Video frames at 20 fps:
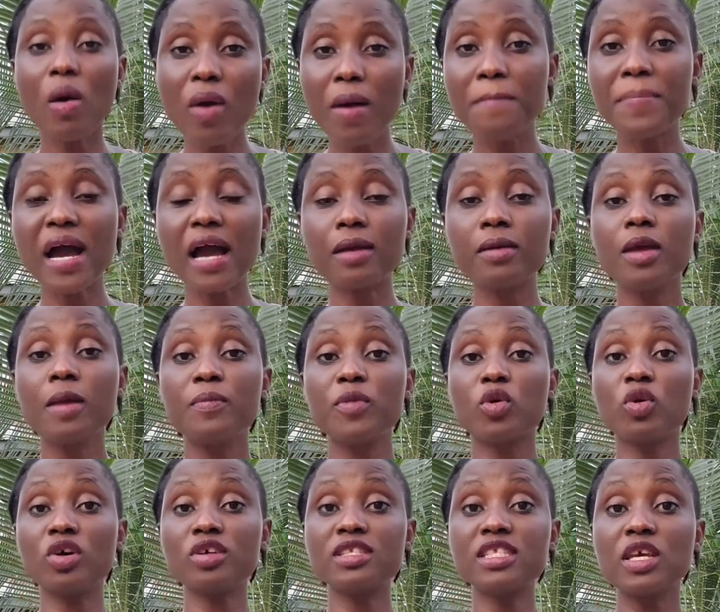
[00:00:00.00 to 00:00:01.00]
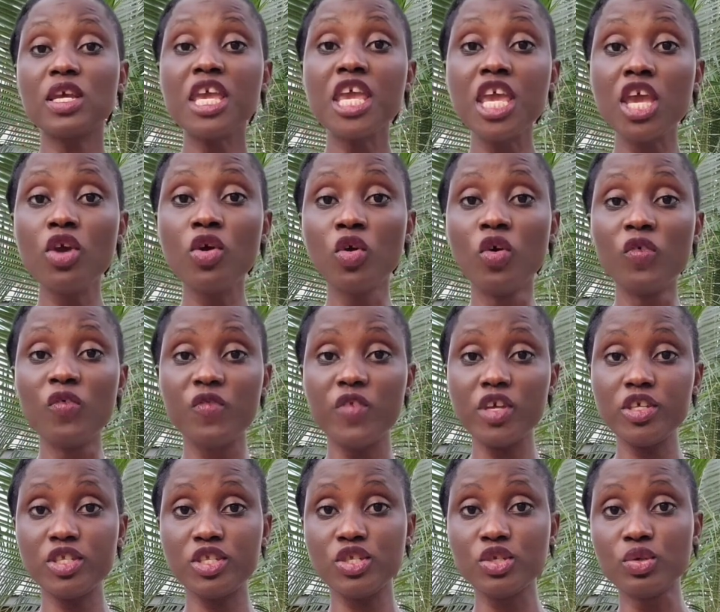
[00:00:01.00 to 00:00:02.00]
back, because he who
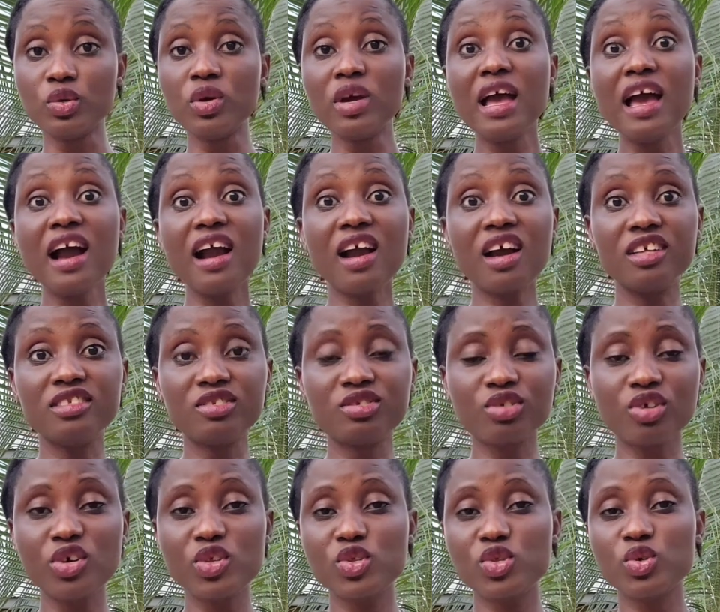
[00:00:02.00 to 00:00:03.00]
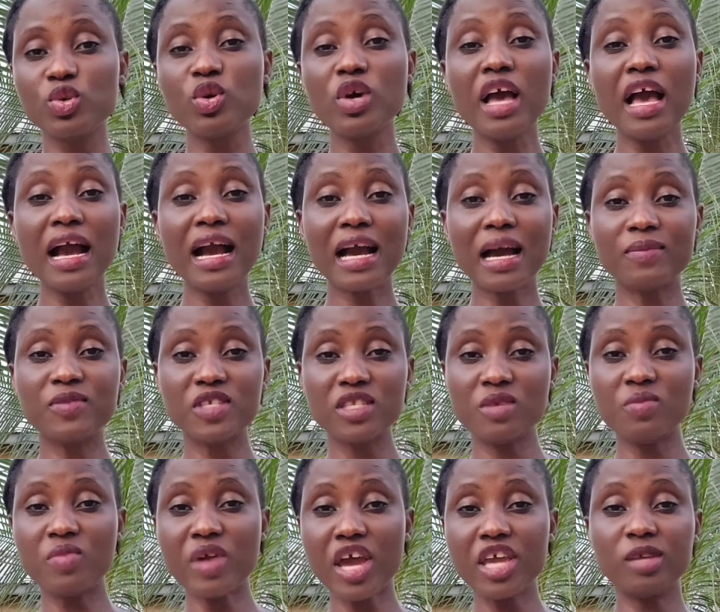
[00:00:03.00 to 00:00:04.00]
feeds you controls you. Captain
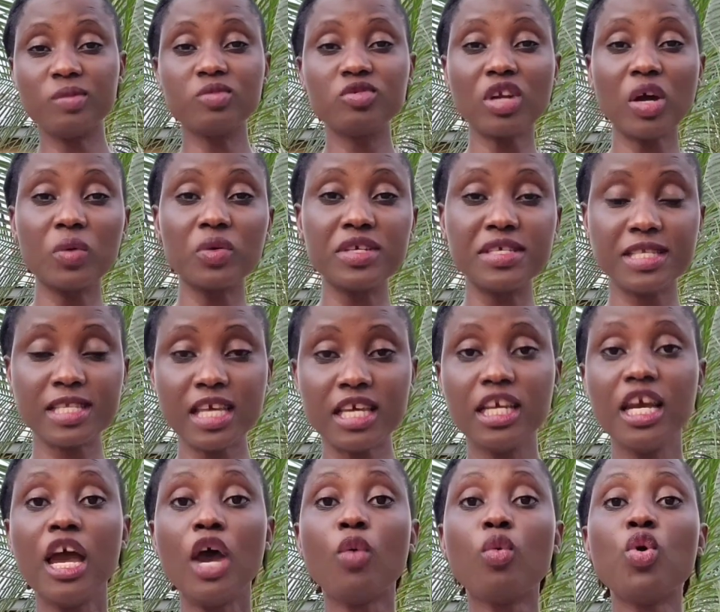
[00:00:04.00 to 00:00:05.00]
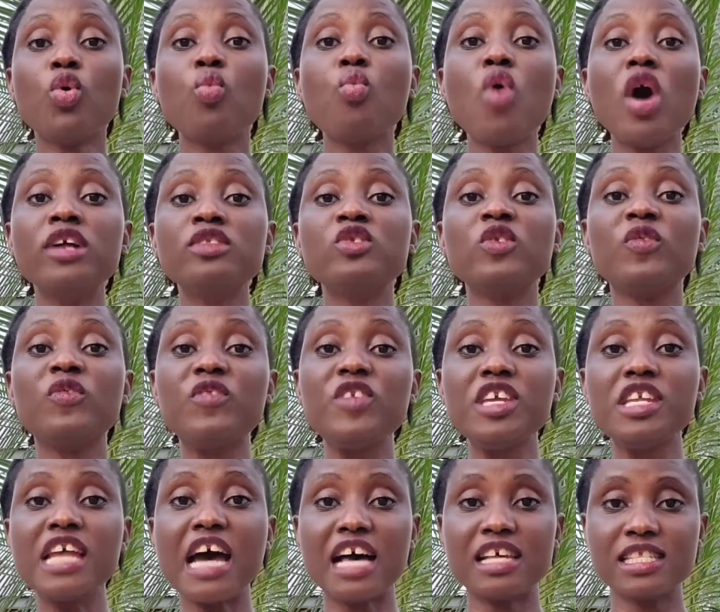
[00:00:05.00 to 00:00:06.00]
Ibrahim Traore said, we want to
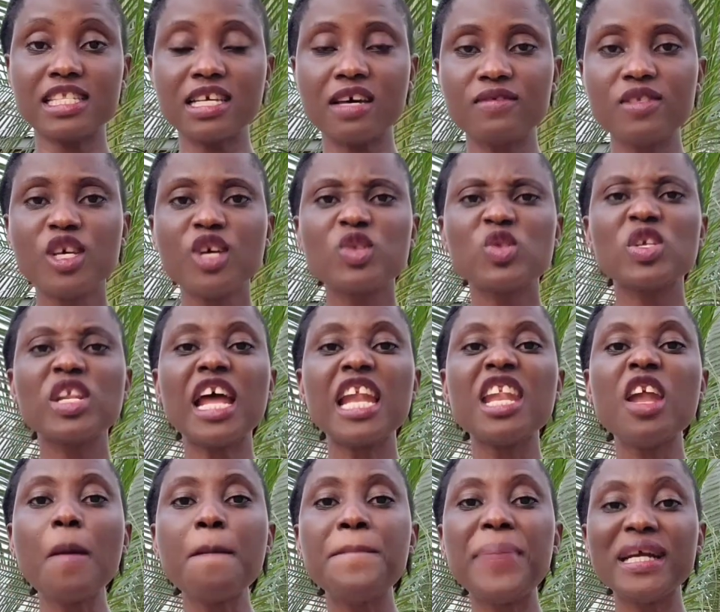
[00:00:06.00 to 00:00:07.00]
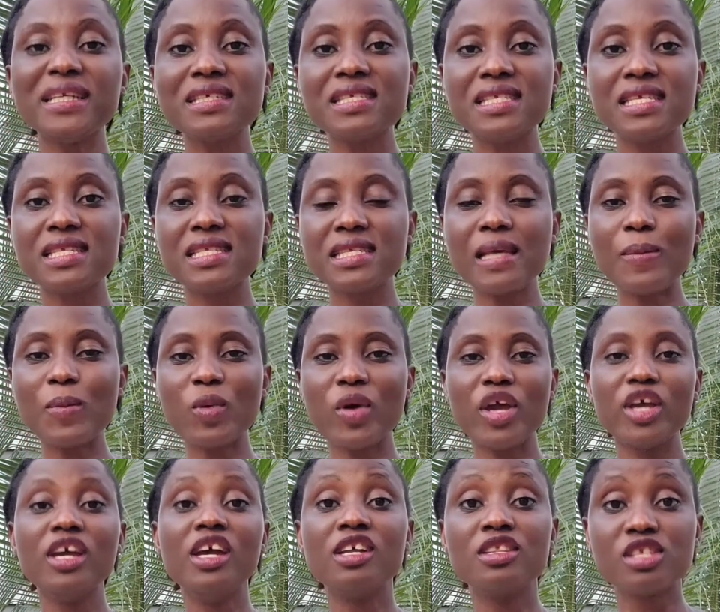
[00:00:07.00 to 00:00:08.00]
feed ourselves so that nobody sits
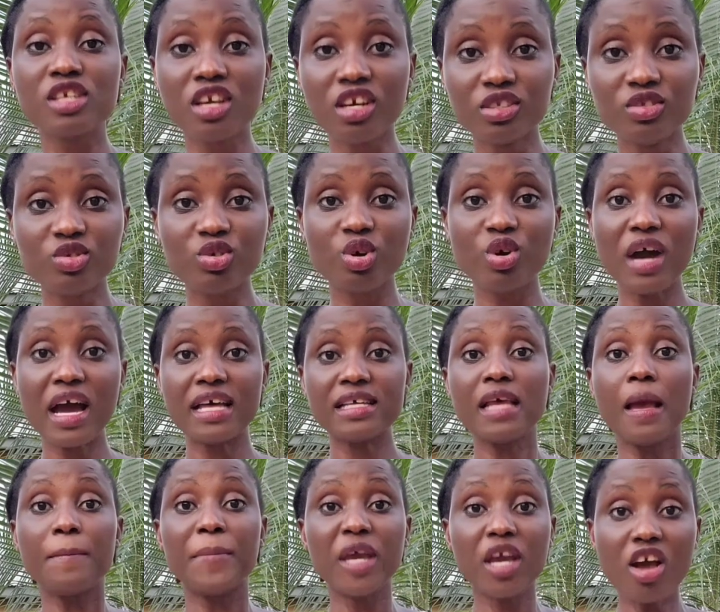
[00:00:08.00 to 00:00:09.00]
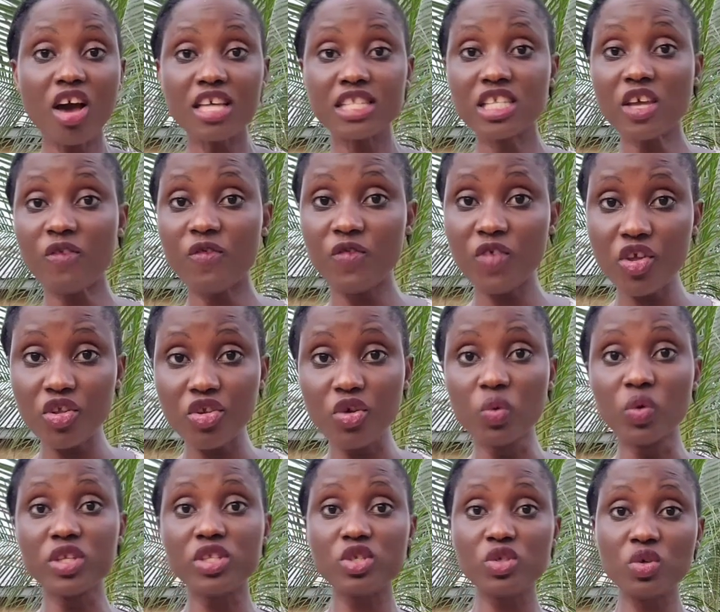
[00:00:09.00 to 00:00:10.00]
somewhere to control us, because they feed you
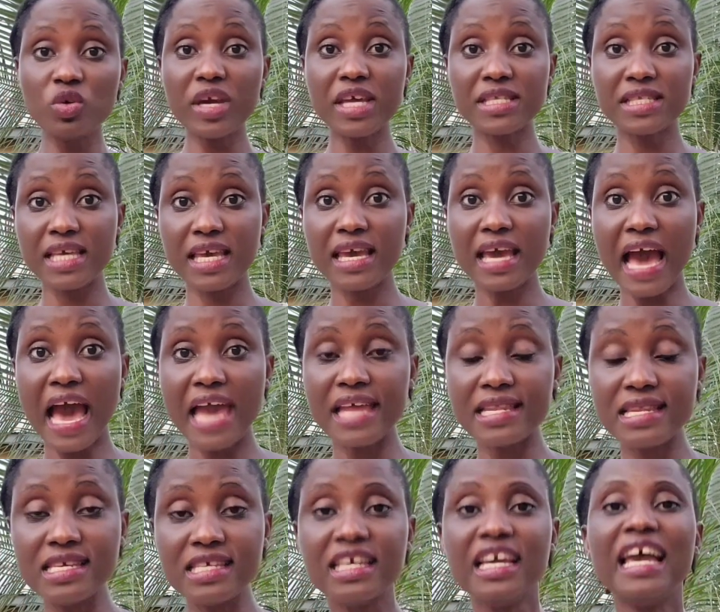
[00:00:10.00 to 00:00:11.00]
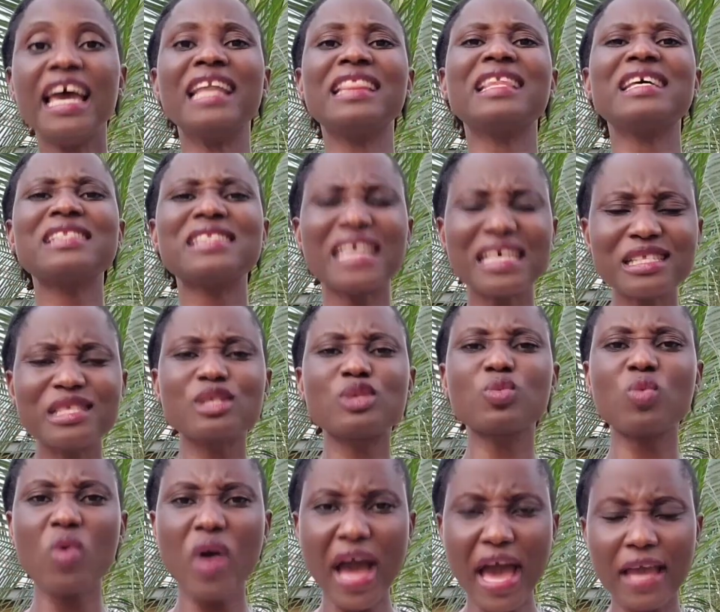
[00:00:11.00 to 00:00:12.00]
with USAID, and that is
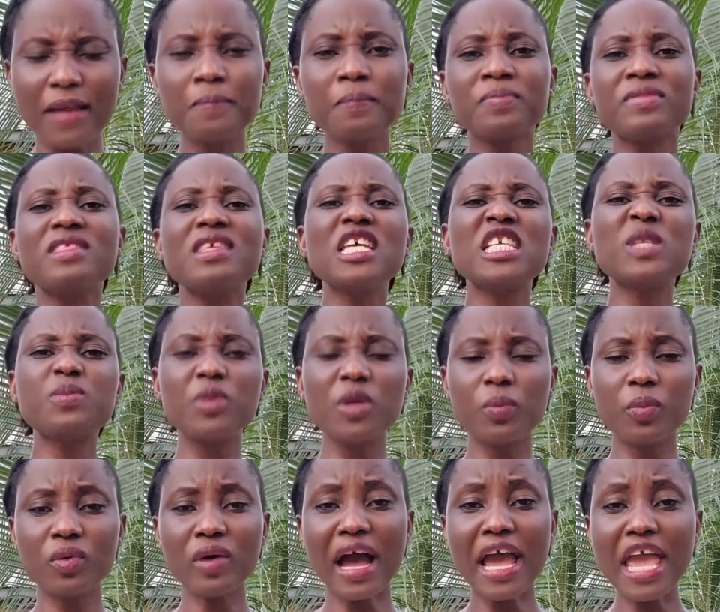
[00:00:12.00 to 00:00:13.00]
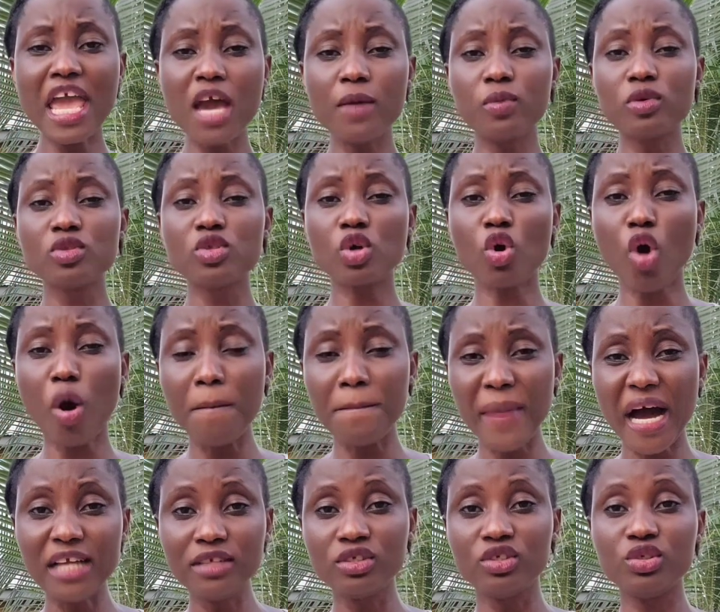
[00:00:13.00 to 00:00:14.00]
why these people are able to
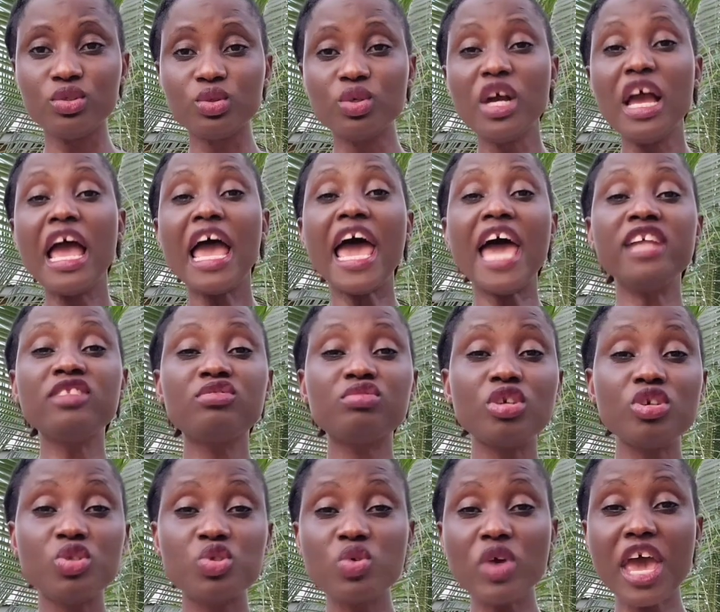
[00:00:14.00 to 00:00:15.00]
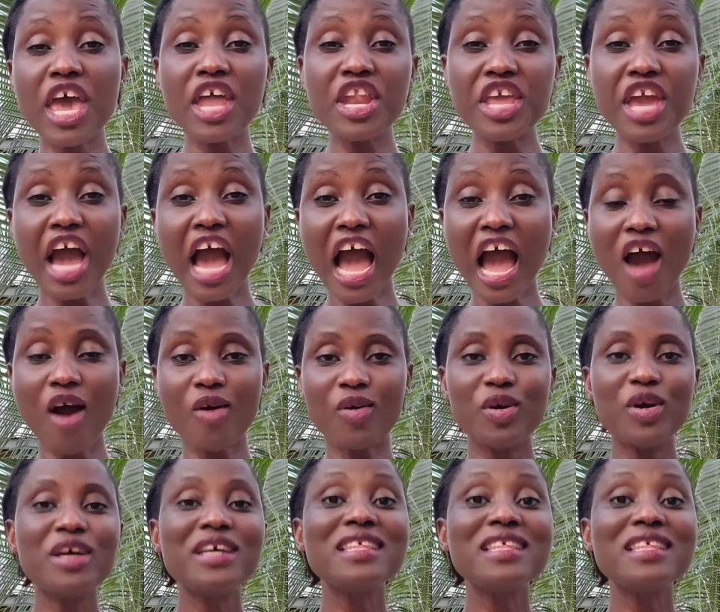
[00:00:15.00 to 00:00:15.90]
command you and treat you anyhow.